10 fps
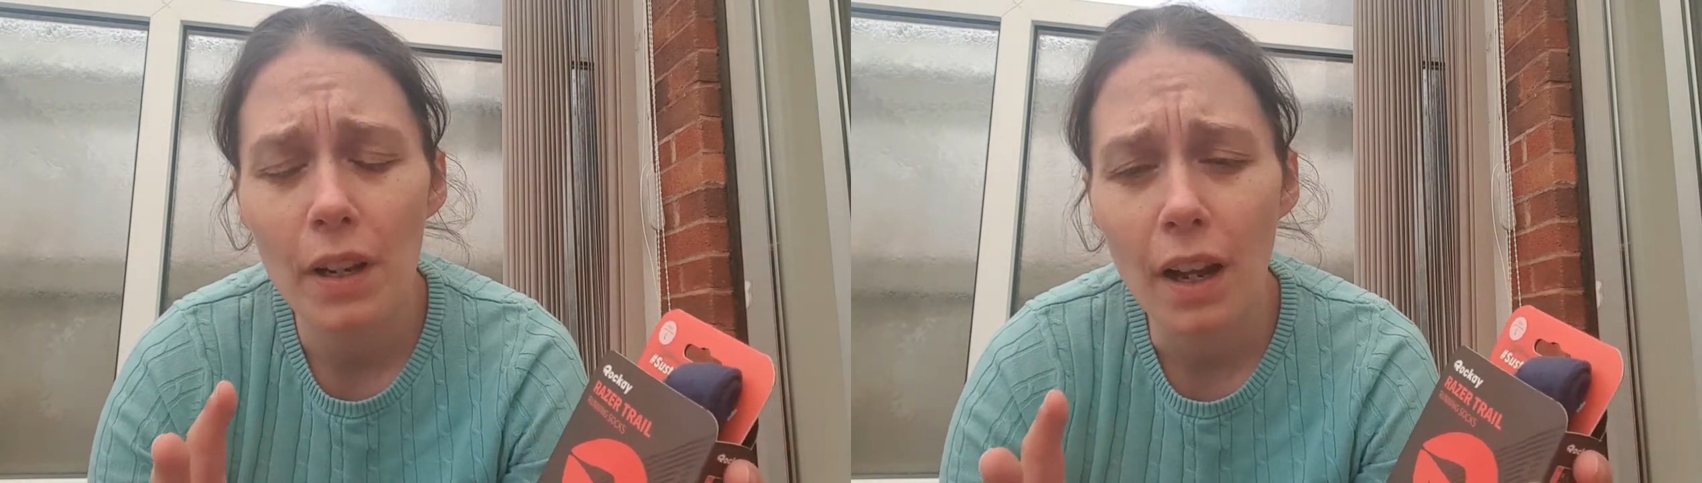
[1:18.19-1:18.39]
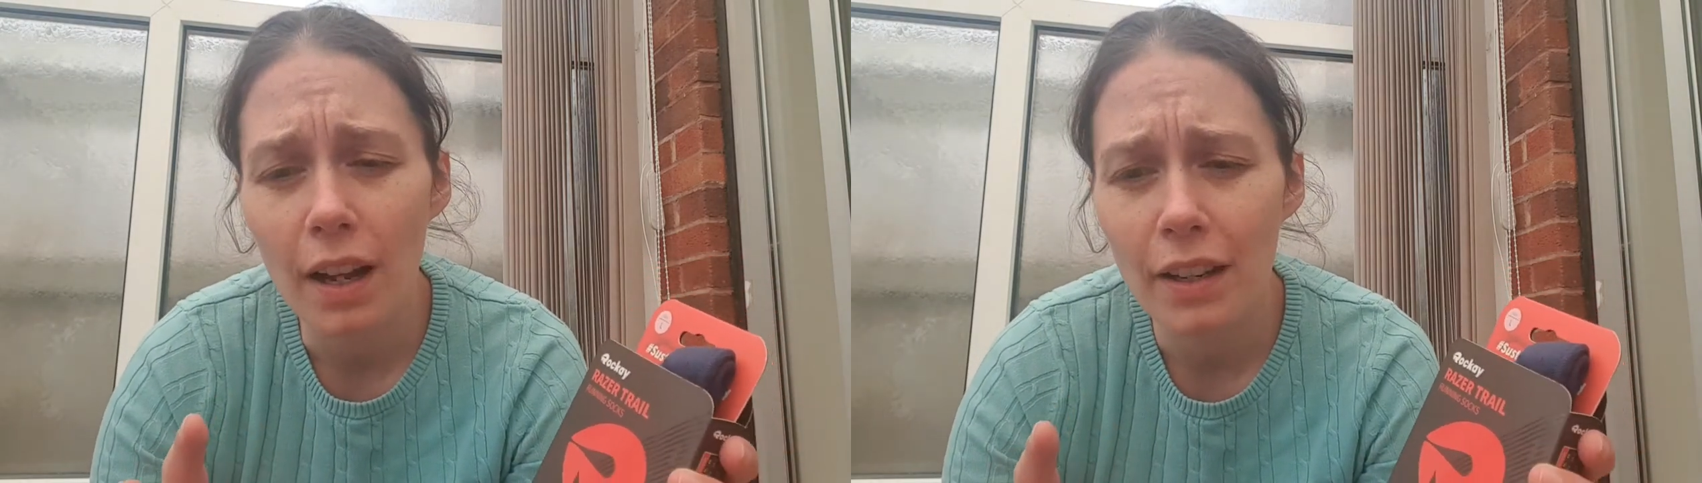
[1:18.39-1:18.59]

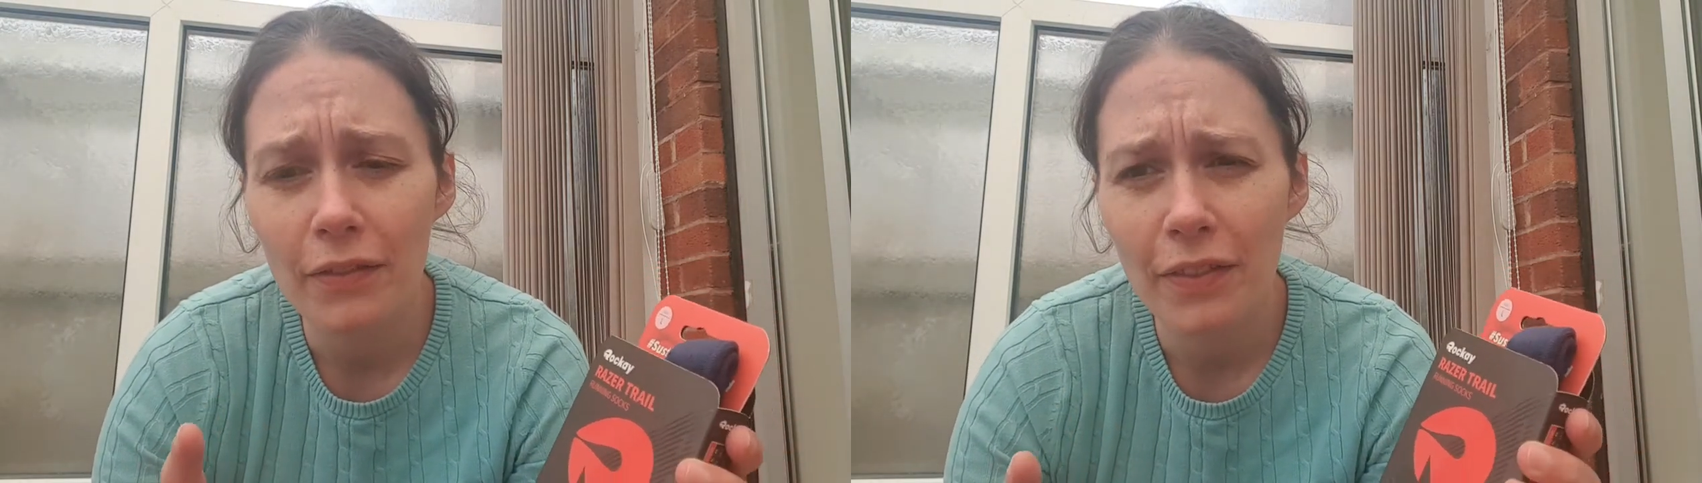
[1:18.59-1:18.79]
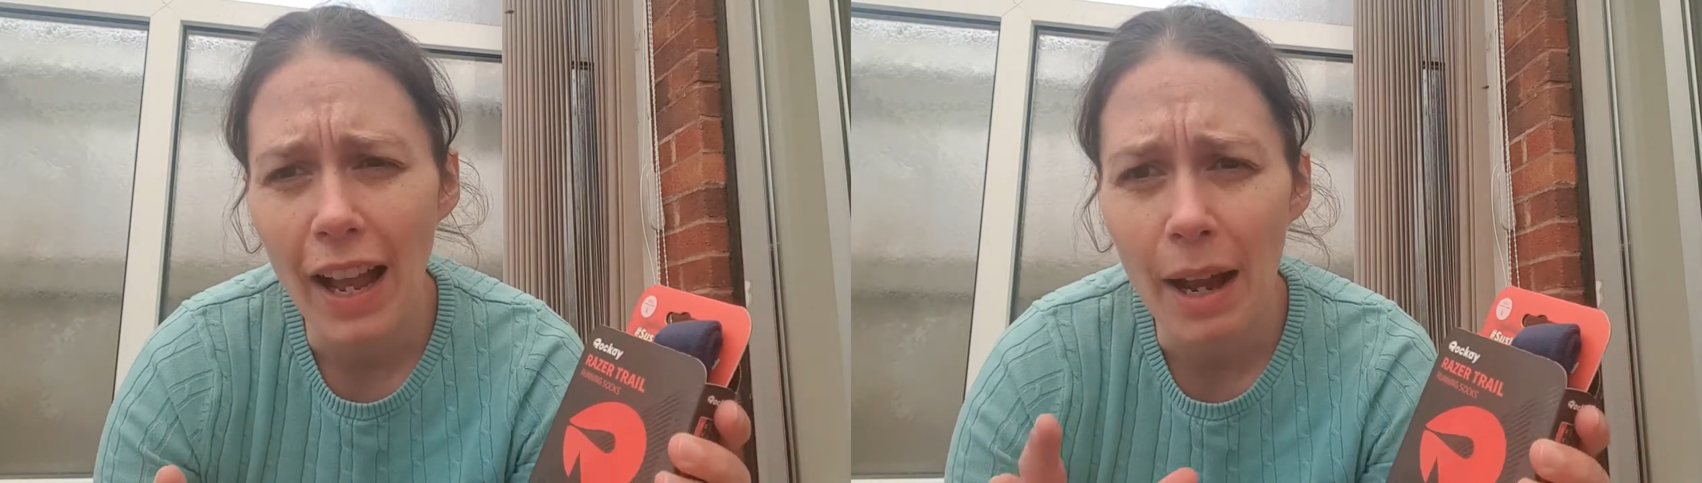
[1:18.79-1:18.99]
kind
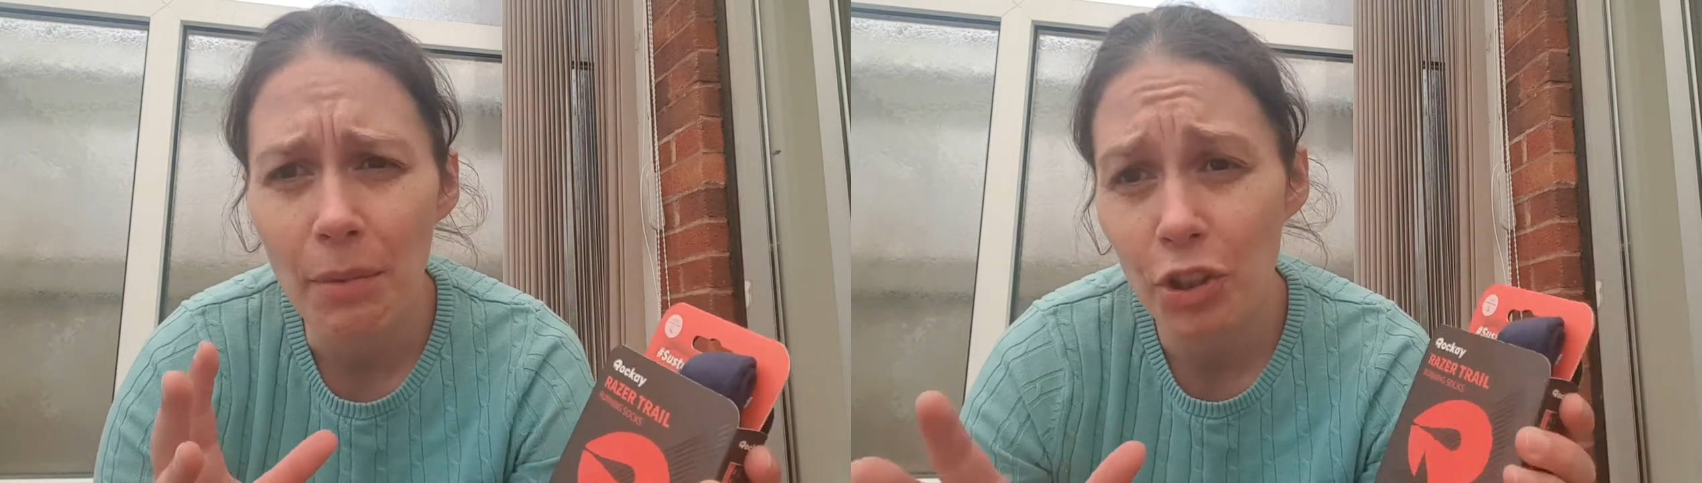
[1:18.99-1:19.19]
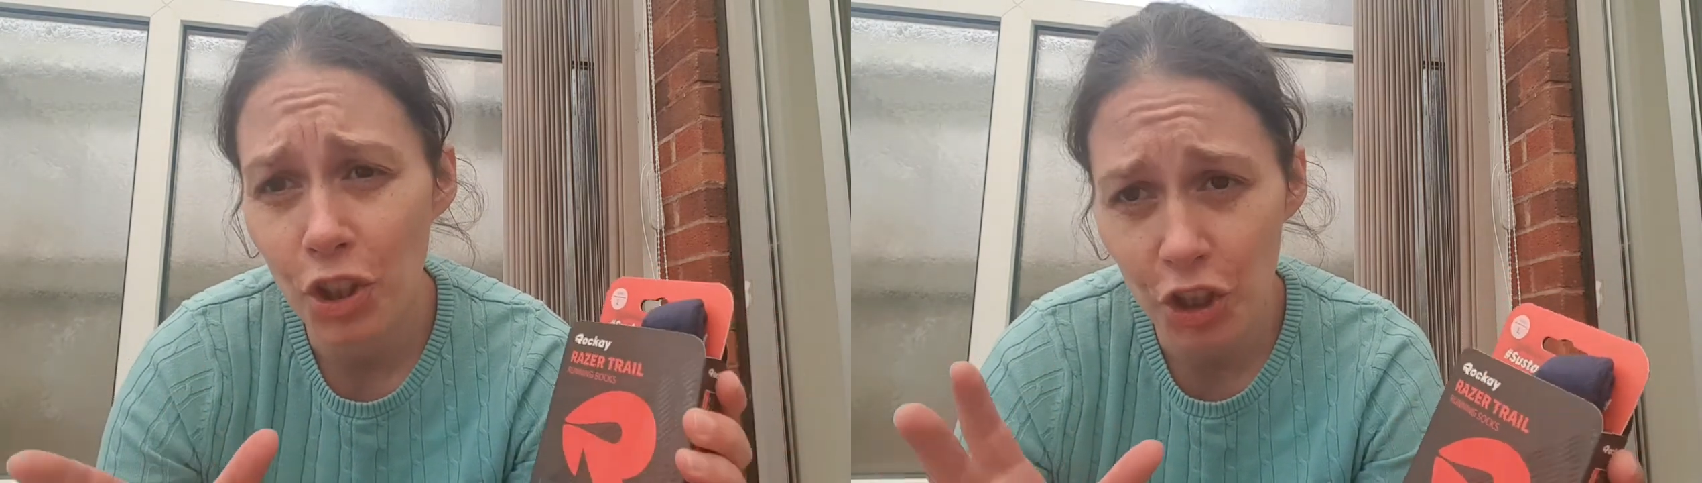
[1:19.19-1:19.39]
of how
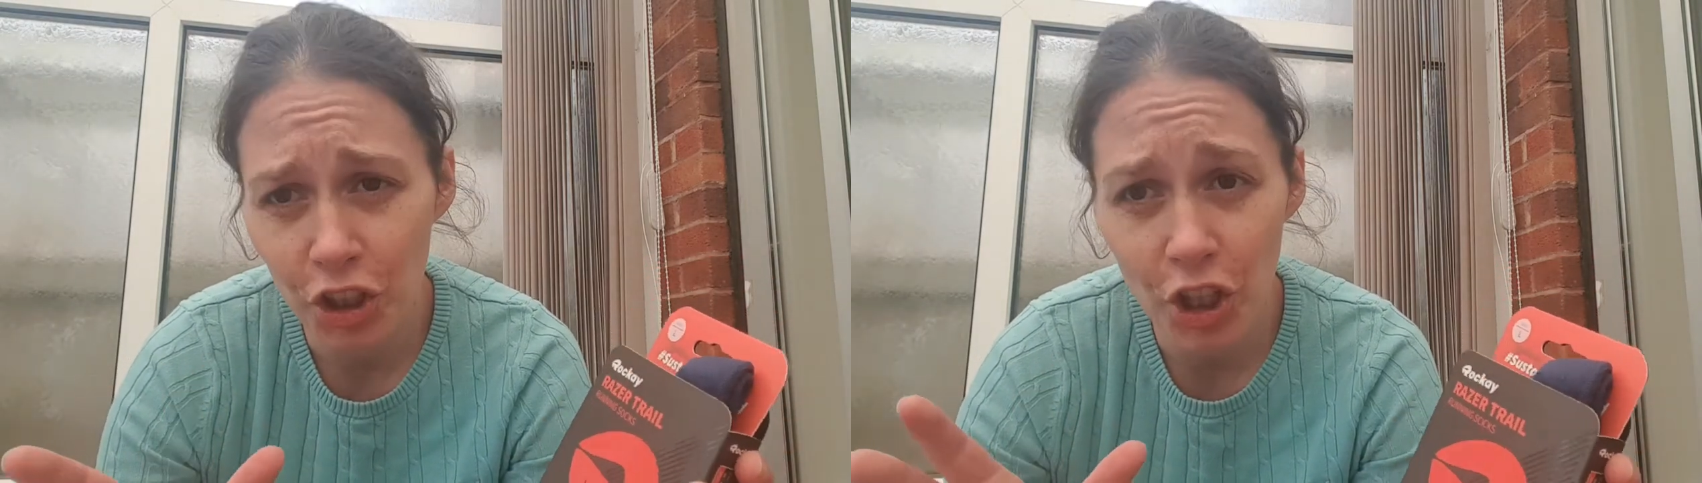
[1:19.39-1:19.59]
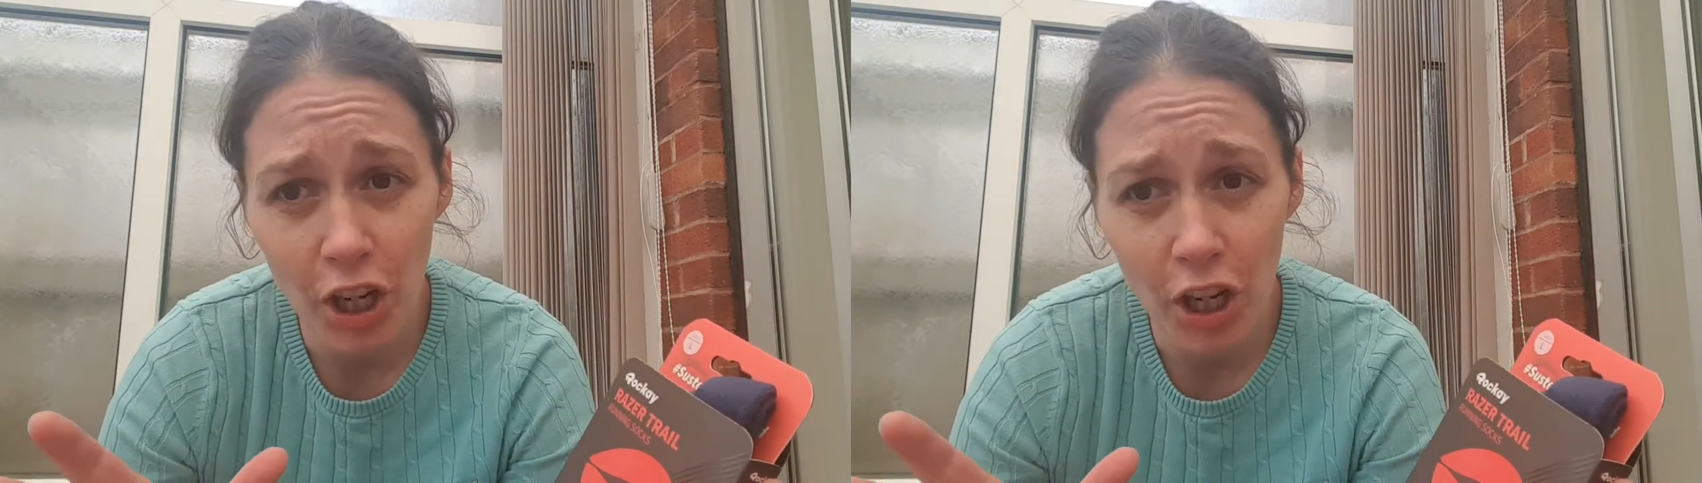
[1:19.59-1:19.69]
much cushioning